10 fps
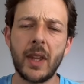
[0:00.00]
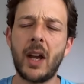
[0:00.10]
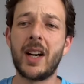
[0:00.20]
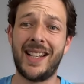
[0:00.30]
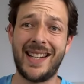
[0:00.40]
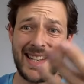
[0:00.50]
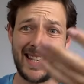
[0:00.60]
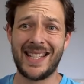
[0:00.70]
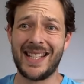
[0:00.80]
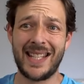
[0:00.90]
All right.
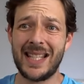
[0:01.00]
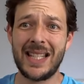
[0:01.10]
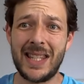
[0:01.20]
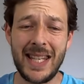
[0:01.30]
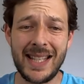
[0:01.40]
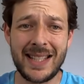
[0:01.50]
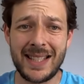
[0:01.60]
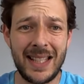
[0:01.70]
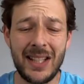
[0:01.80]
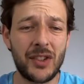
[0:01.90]

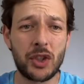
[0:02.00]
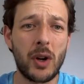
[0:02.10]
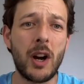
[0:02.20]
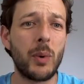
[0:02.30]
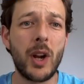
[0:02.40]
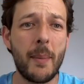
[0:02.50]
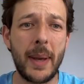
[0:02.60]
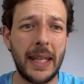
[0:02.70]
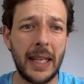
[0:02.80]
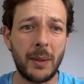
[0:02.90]
This is a draw. We're not
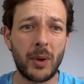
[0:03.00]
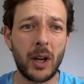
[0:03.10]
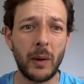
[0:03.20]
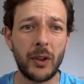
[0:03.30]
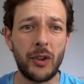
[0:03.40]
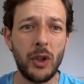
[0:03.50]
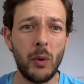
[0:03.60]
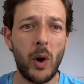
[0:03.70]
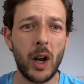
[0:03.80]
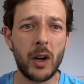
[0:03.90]
making any progress. You
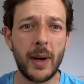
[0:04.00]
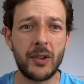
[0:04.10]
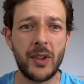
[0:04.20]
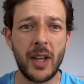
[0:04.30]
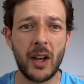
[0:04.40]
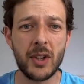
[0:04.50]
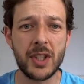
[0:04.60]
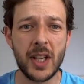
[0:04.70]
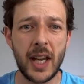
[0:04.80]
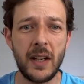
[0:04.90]
can walk around to the other
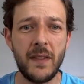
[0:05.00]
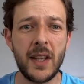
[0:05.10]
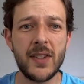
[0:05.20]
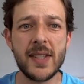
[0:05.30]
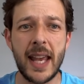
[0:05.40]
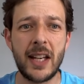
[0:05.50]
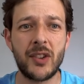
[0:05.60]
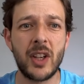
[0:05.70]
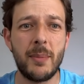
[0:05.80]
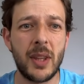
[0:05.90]
side of this, and
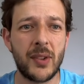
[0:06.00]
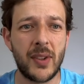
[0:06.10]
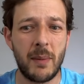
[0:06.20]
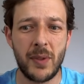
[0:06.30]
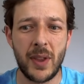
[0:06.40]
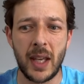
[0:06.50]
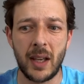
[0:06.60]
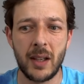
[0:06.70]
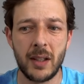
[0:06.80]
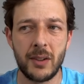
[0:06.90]
it's going to be the same
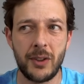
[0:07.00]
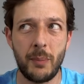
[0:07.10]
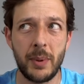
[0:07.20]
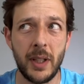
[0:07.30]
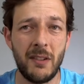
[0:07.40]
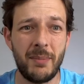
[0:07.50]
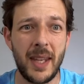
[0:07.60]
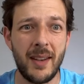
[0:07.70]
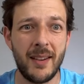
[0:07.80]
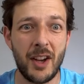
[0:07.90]
thing. Don't believe
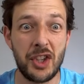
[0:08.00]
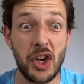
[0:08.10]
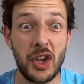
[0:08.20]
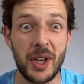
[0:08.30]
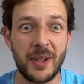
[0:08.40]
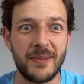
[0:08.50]
me? I'll show you.